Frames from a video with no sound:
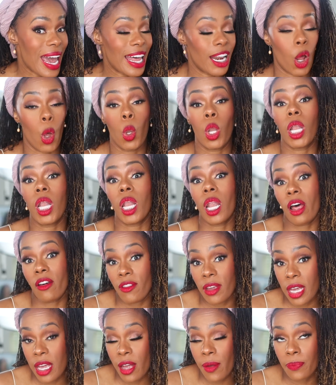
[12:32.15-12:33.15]
I don't love
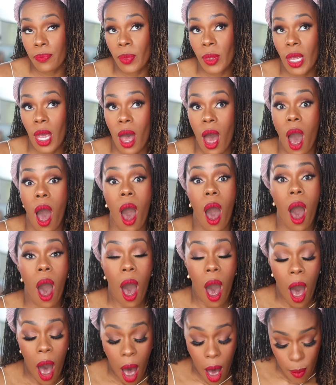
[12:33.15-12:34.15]
it.
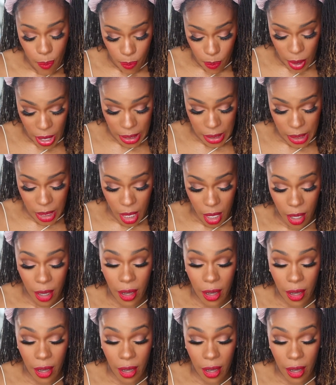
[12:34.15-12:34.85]
But